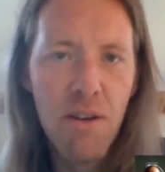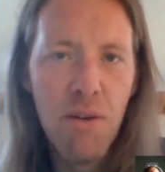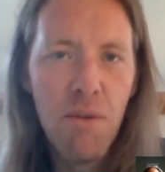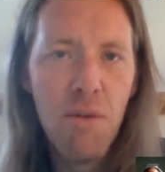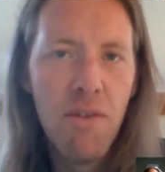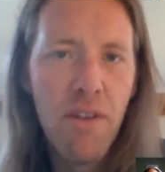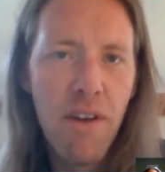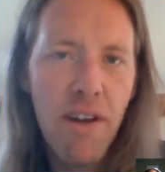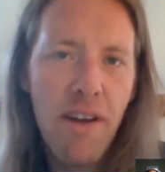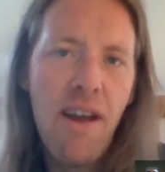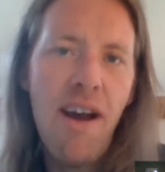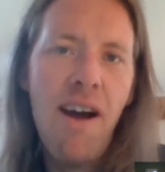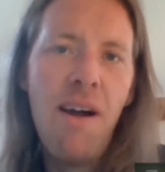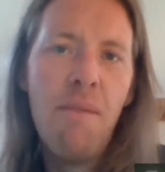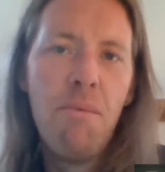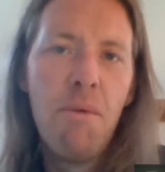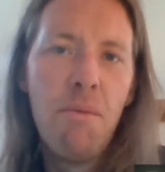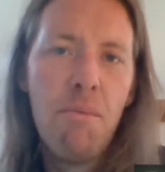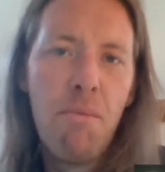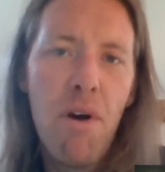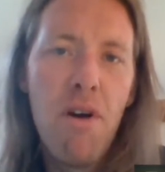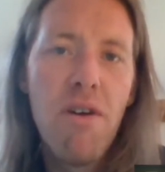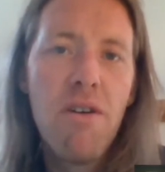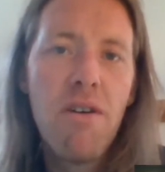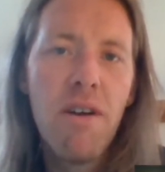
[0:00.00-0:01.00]
channel that
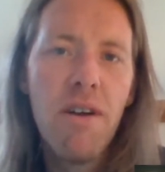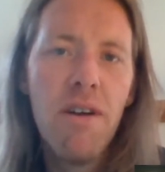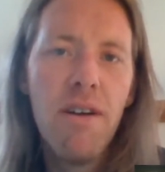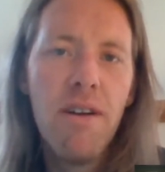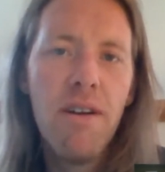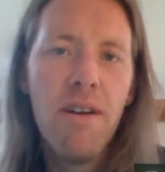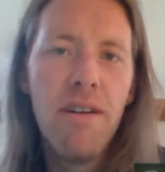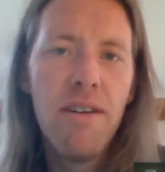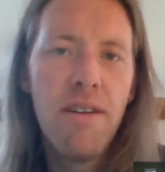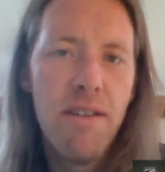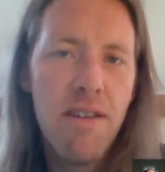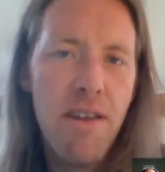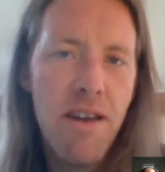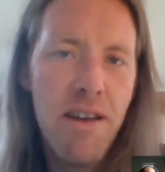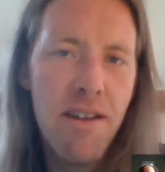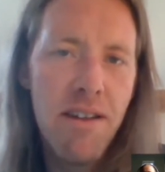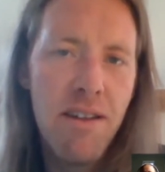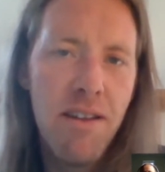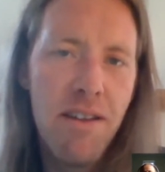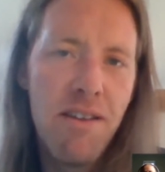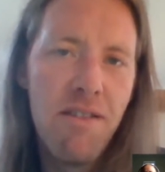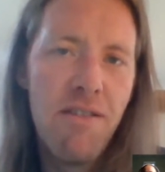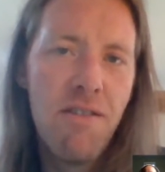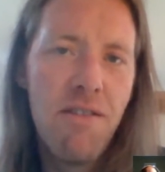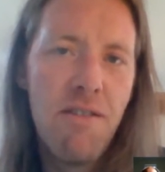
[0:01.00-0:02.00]
can't be broken,
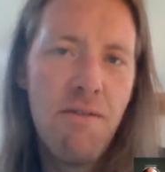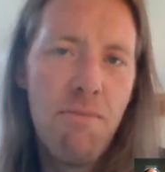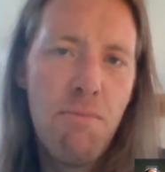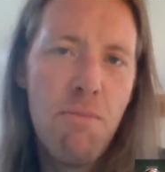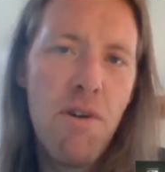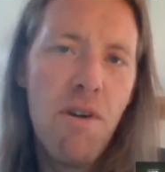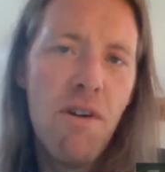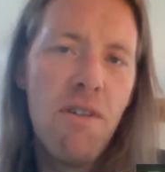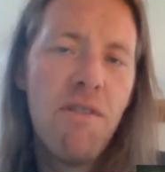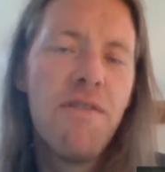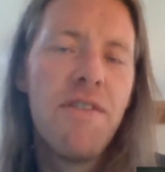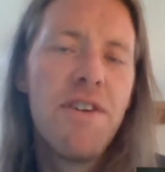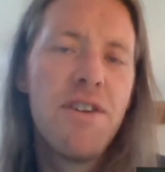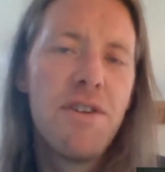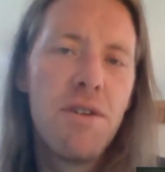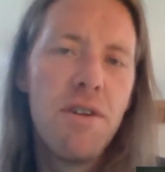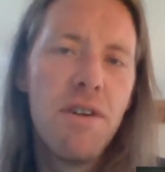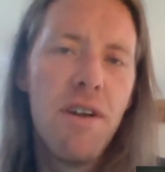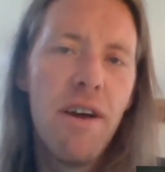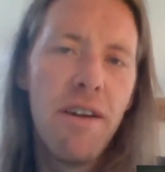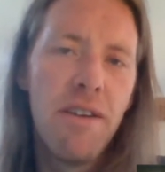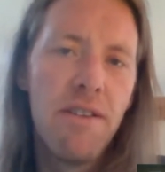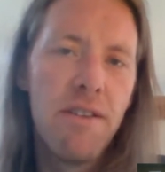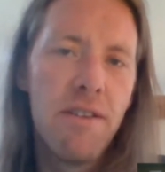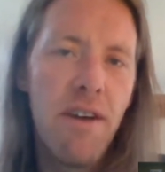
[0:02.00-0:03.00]
then
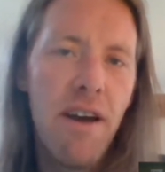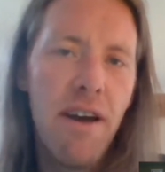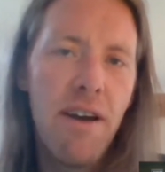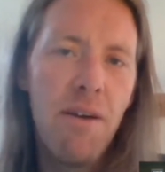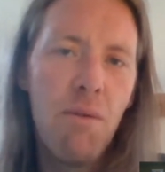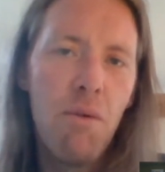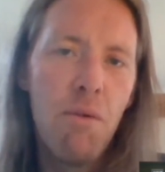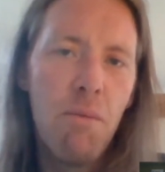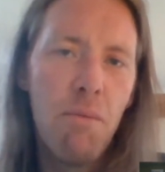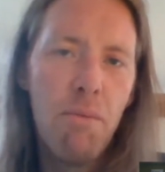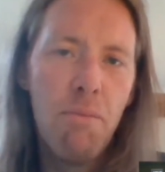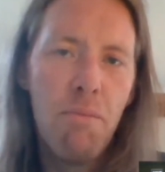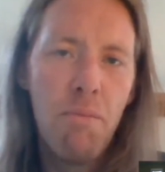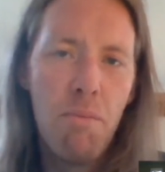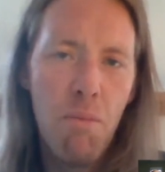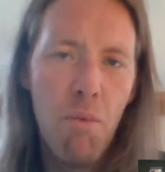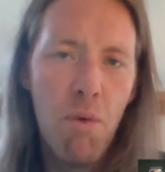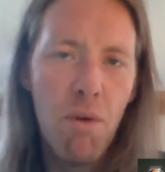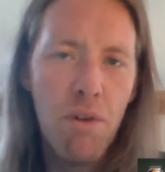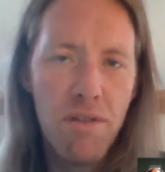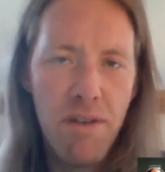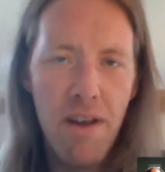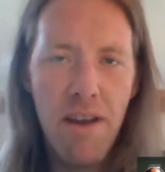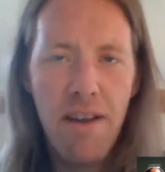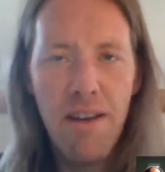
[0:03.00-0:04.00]
beyond visual line of sight
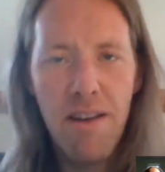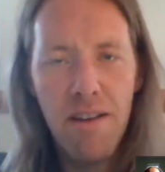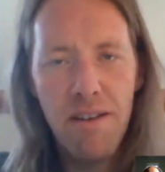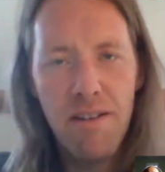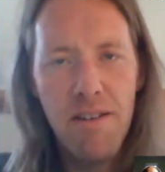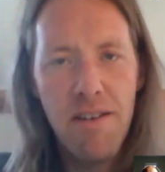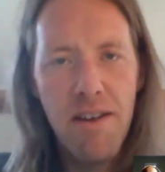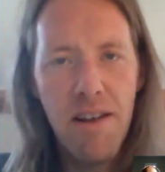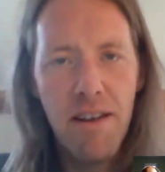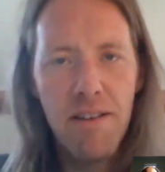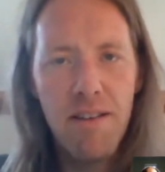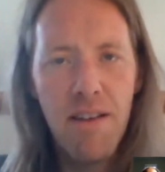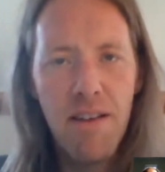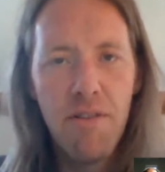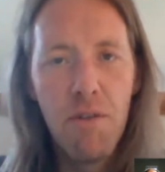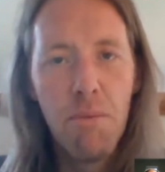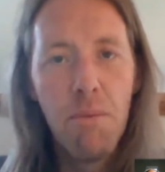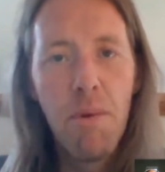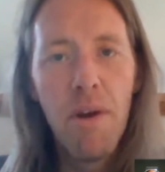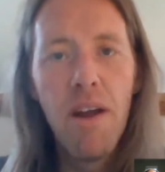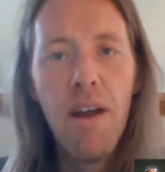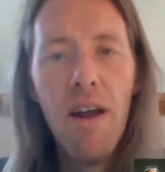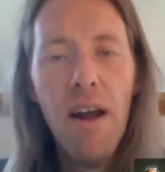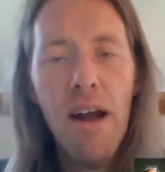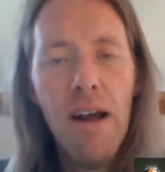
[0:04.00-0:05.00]
will take it to the
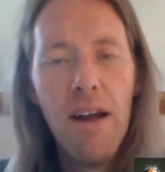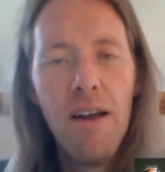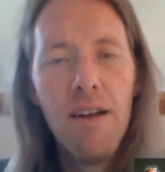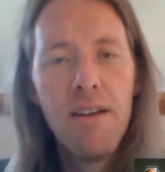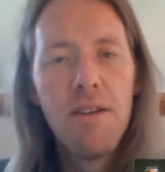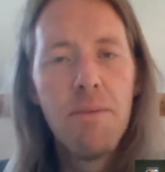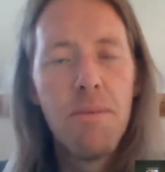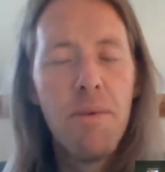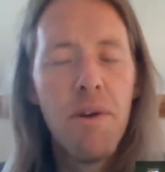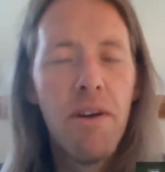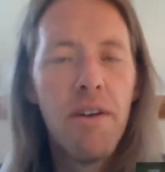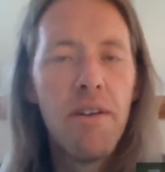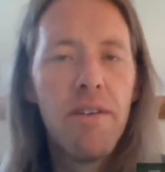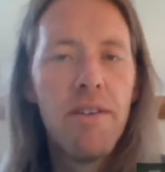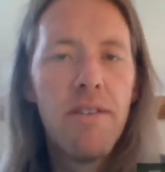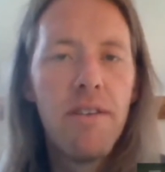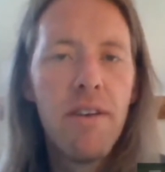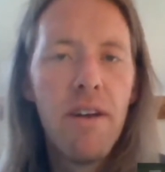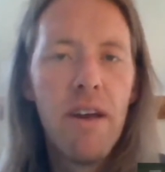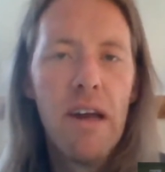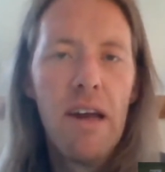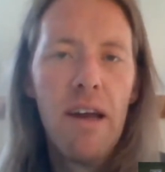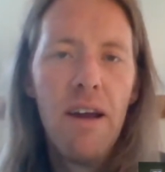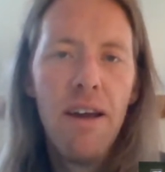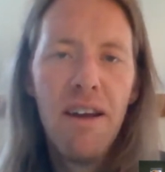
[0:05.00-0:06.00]
next level. But to be
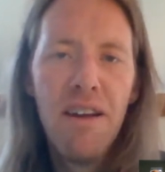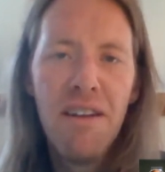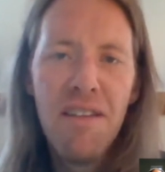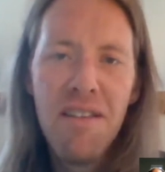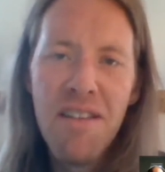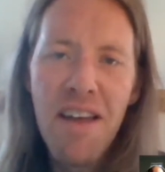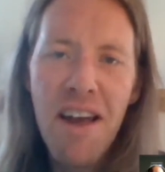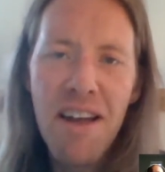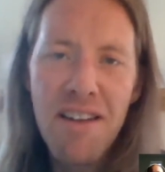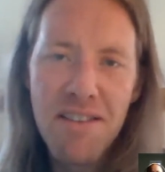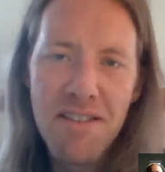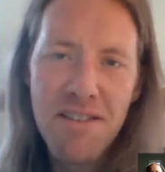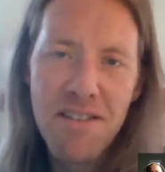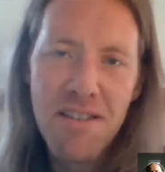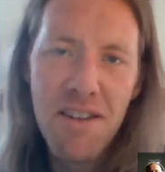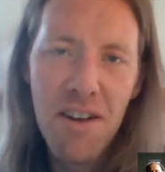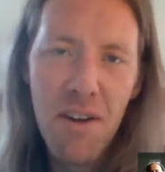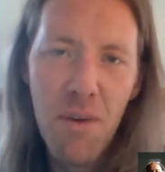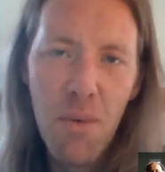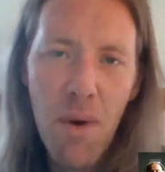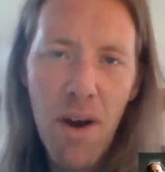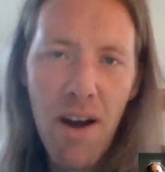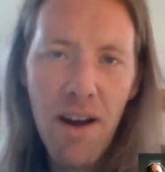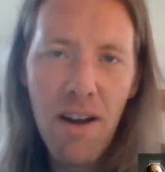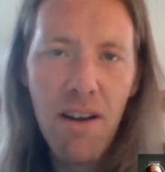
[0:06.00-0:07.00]
honest,
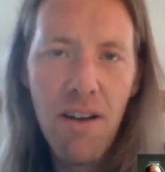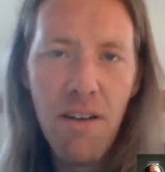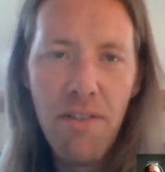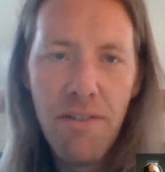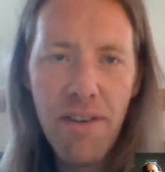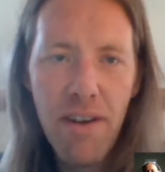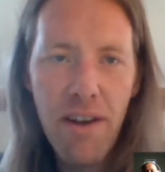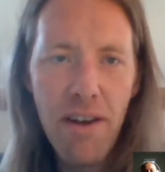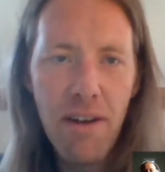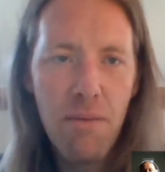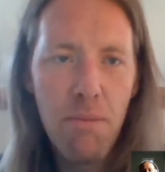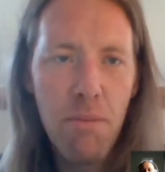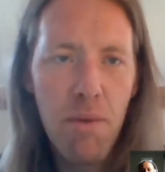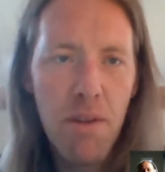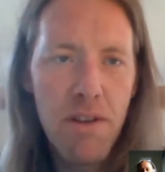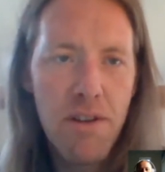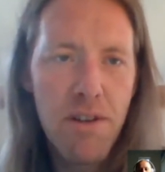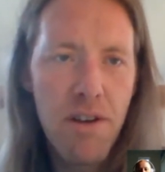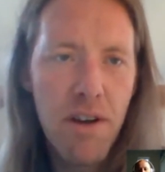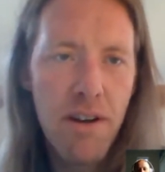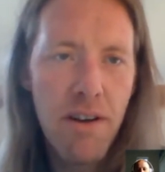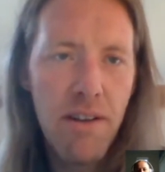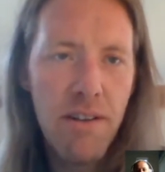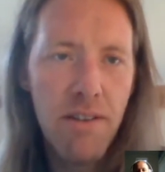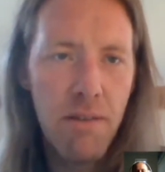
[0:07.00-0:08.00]
that's still a while off
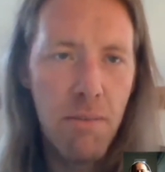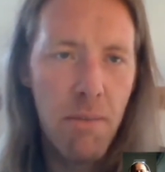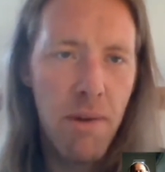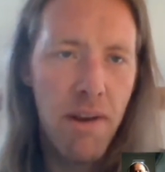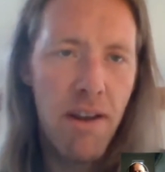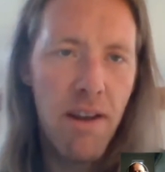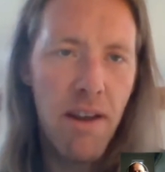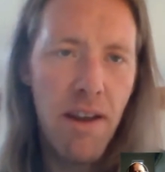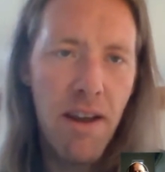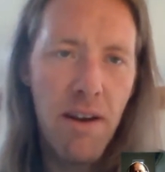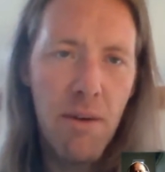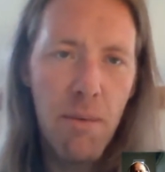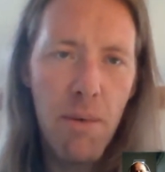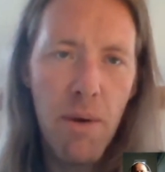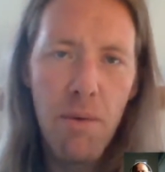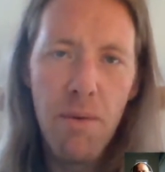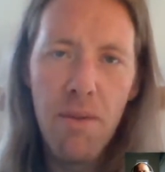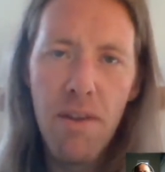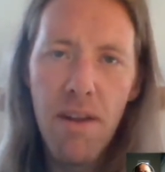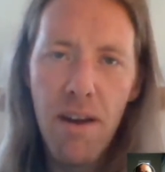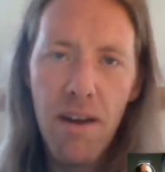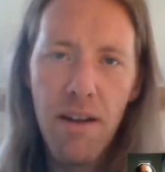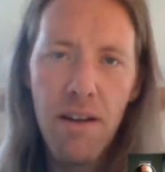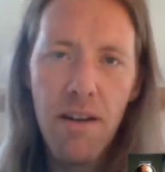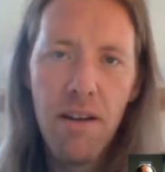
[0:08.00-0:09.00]
yet. The Chinese are making
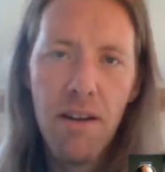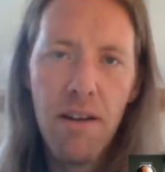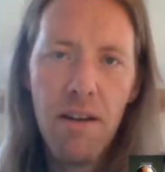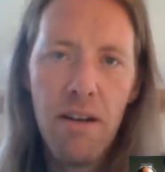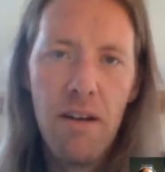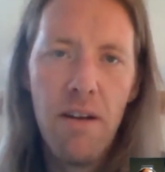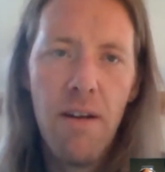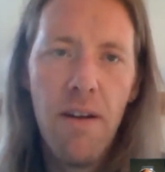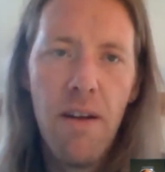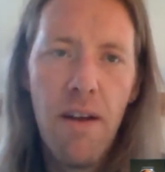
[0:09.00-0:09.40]
headway with that.